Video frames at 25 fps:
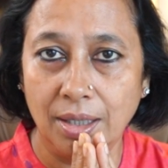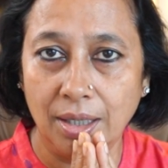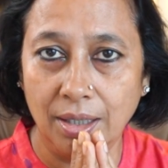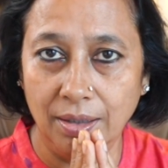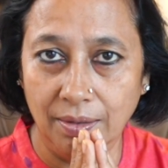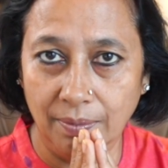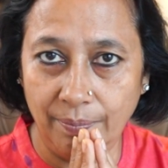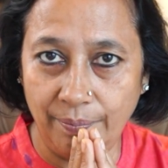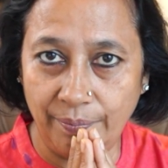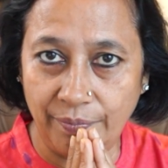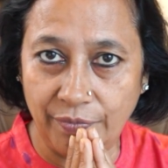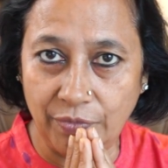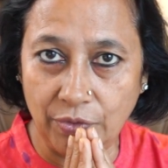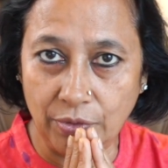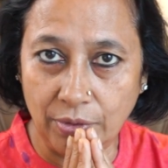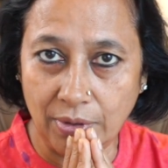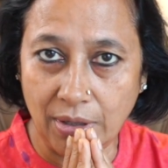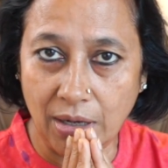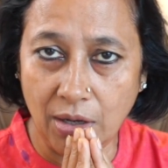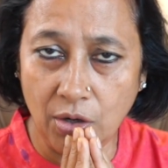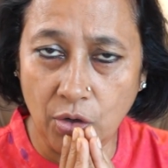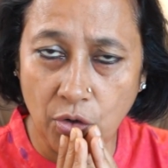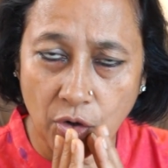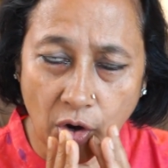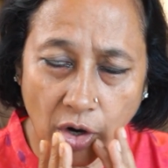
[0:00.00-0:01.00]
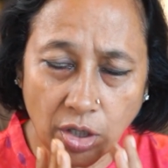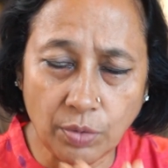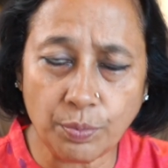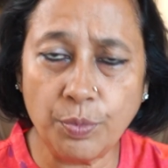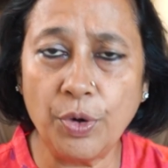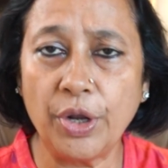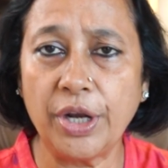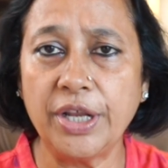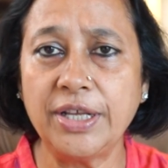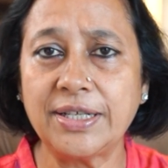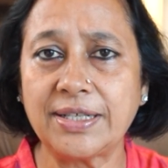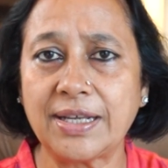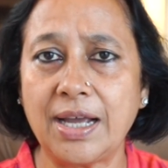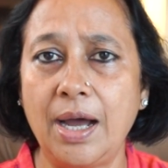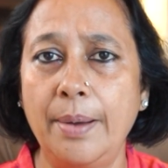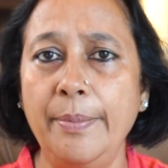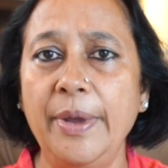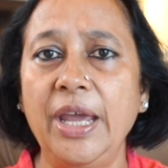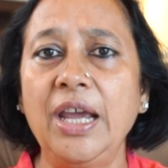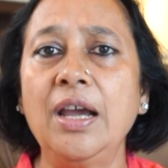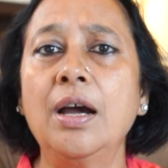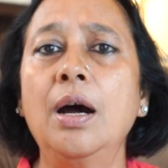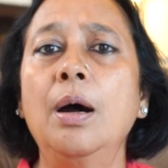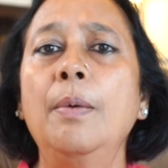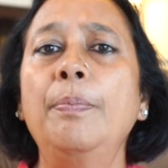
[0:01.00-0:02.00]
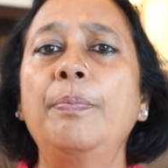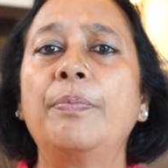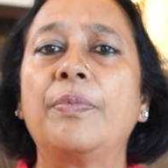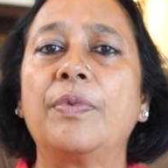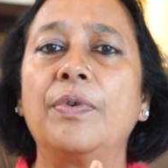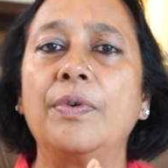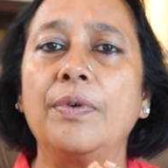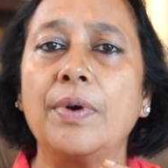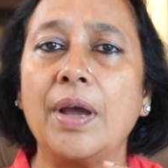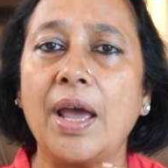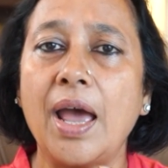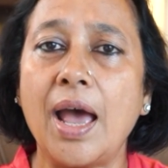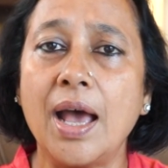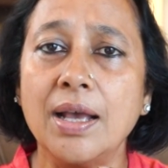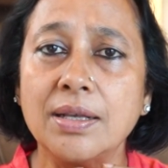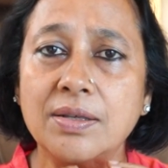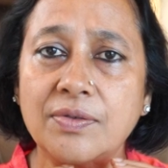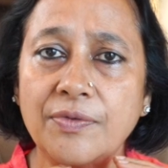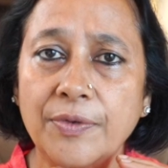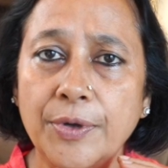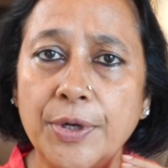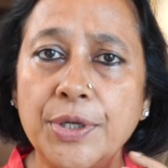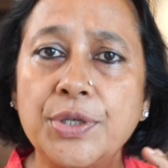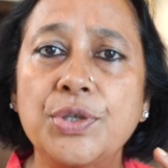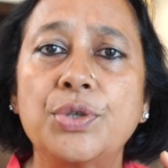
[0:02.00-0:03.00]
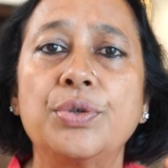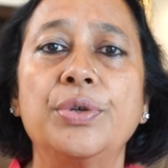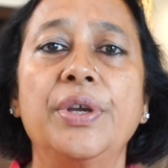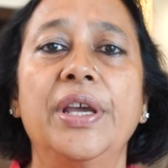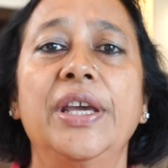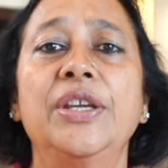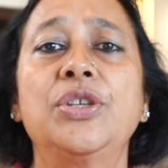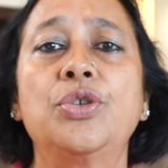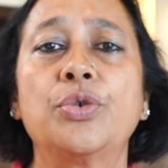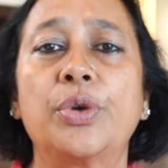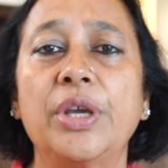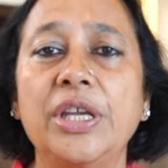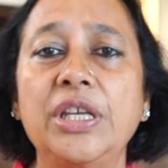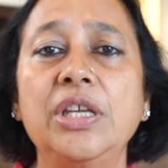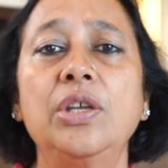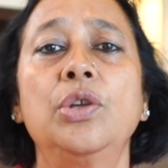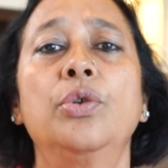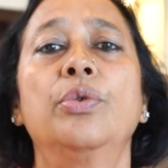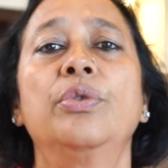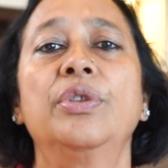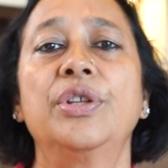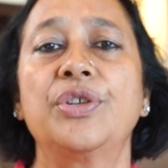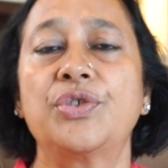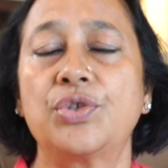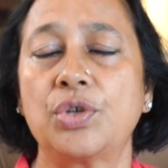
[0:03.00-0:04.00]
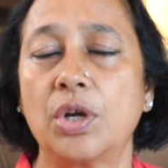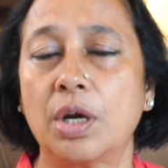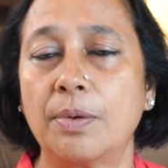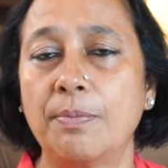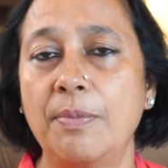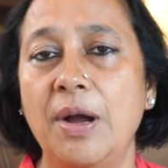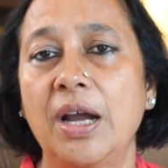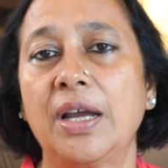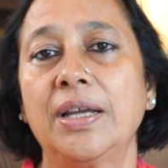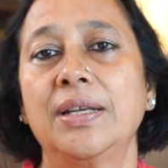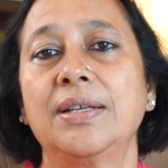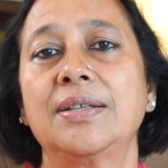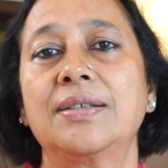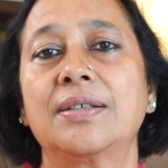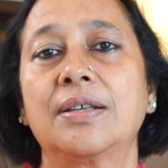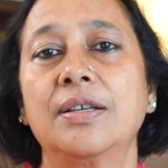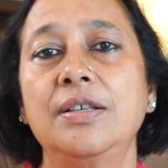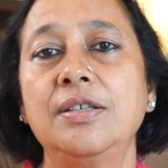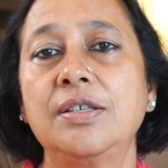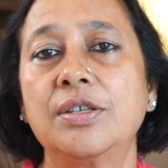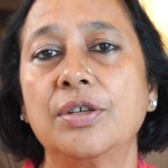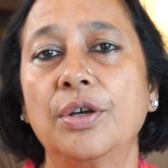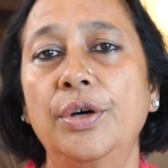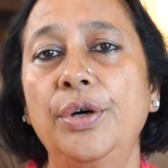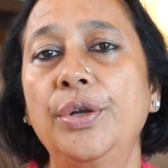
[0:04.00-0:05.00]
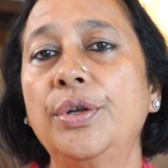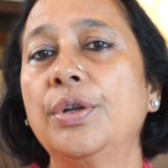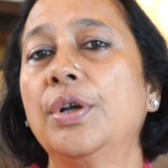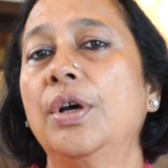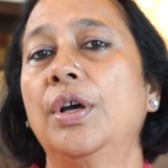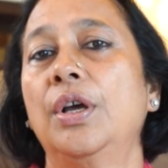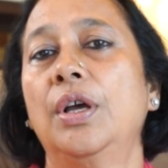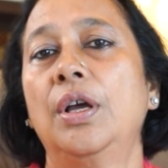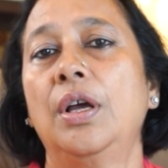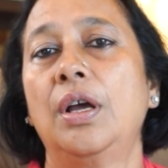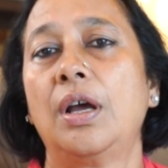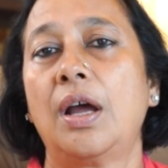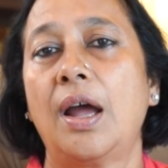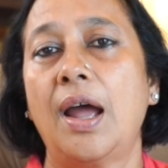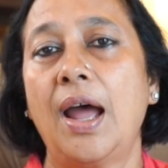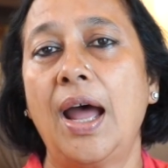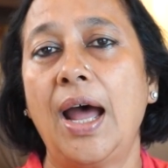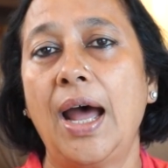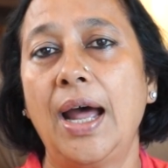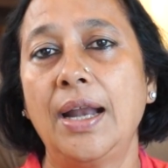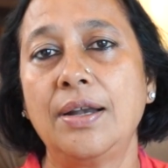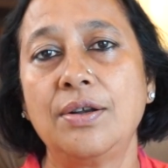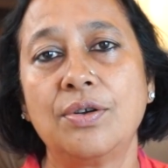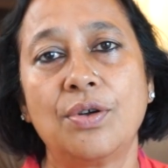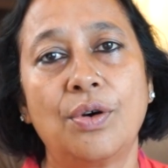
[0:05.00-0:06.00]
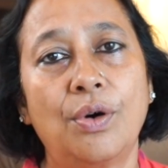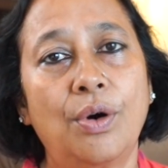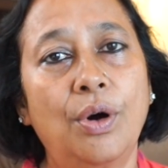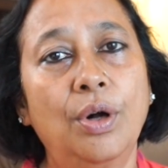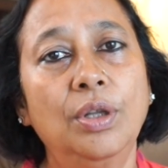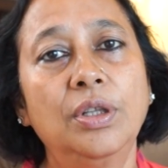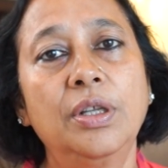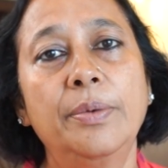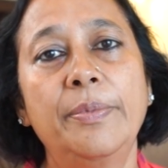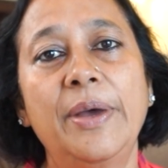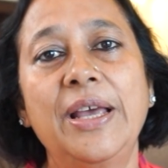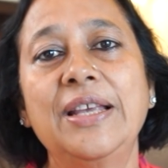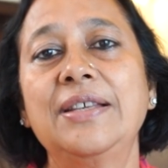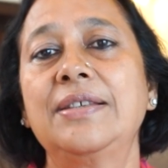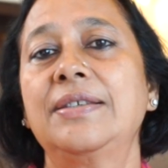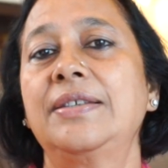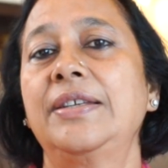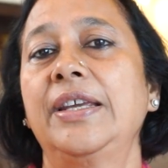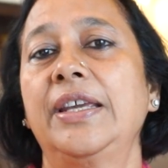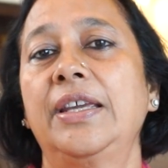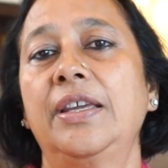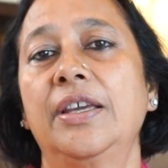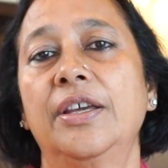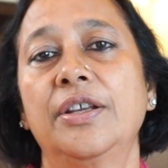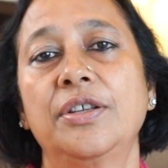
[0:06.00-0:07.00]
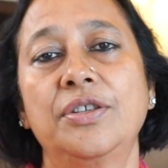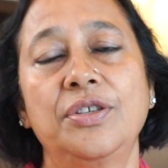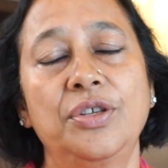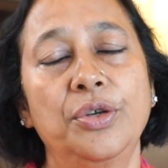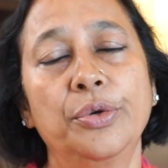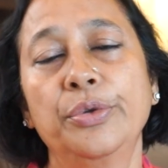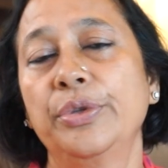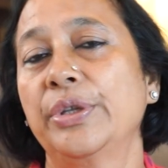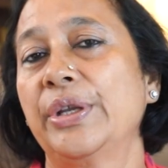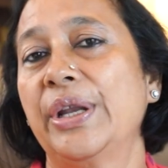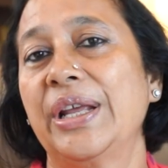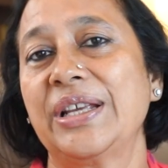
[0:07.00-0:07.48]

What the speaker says: a lot more is coming up as far as educating you in the stock market is concerned. And all the best. Take care. See you in the